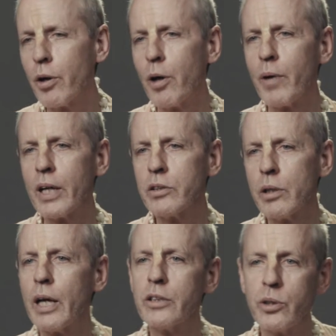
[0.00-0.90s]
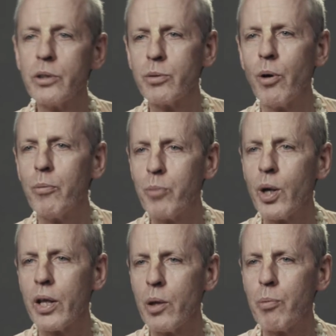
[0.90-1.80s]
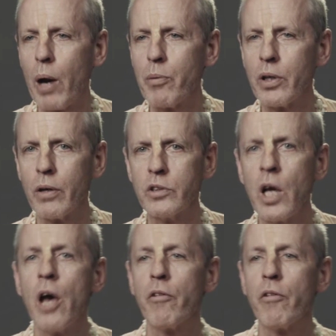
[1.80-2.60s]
Guru Maharaj, as usual, put it in the proper terms